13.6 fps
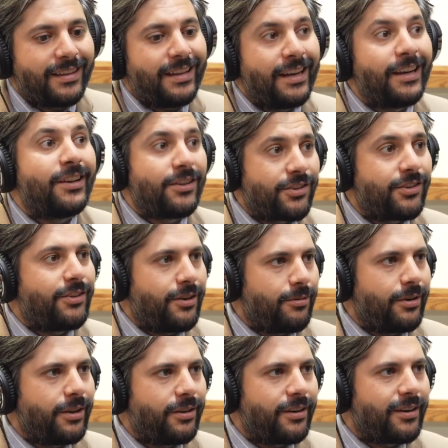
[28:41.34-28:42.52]
in addition to your
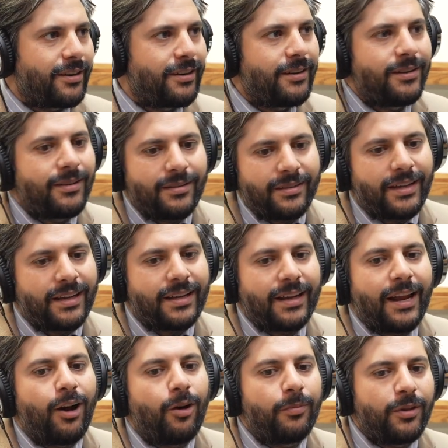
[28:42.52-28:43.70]
realtor that can
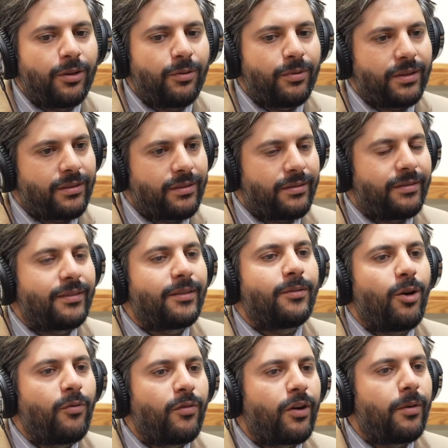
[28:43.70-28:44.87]
help you with the
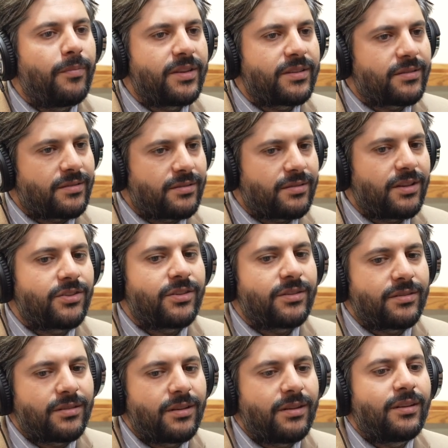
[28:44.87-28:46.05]
overall business
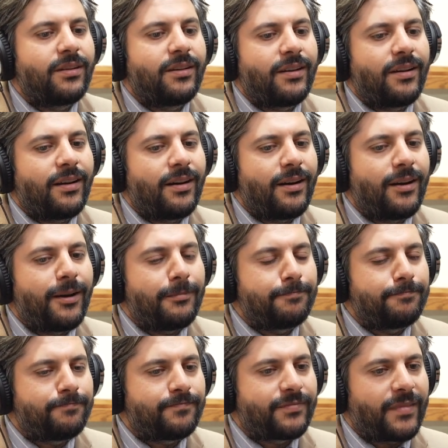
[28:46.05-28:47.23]
decisions
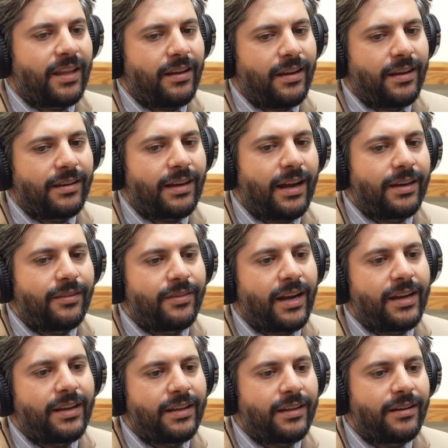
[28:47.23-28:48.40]
and kind of an
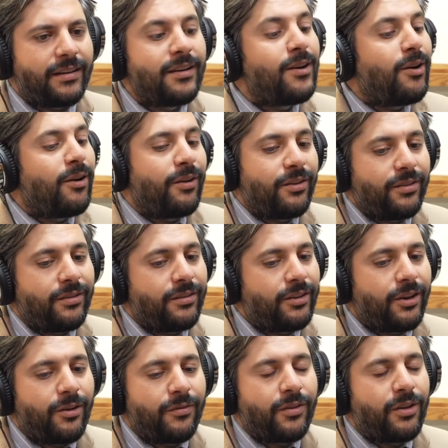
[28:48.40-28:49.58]
idea.
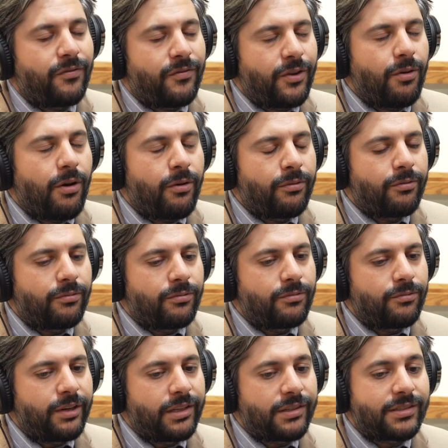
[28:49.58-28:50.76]
If you own
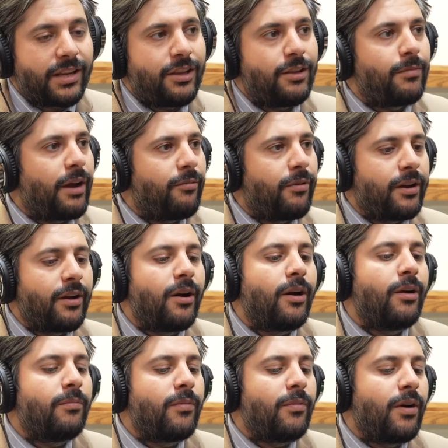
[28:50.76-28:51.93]
real estate, you might want to
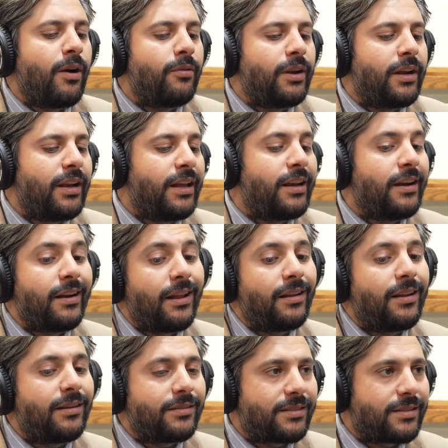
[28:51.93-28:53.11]
own it in an
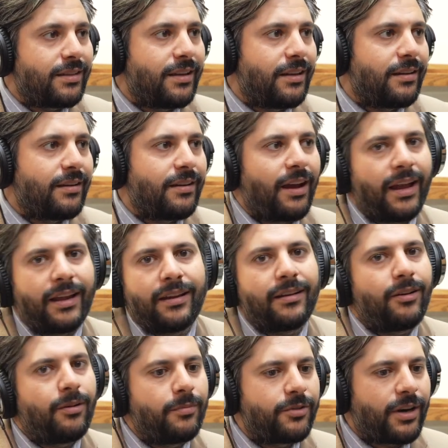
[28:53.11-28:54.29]
LLC. I can
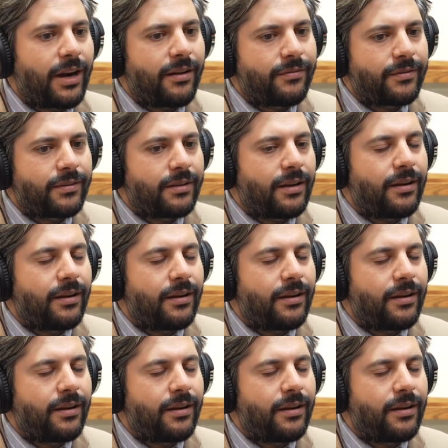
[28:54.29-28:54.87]
help draft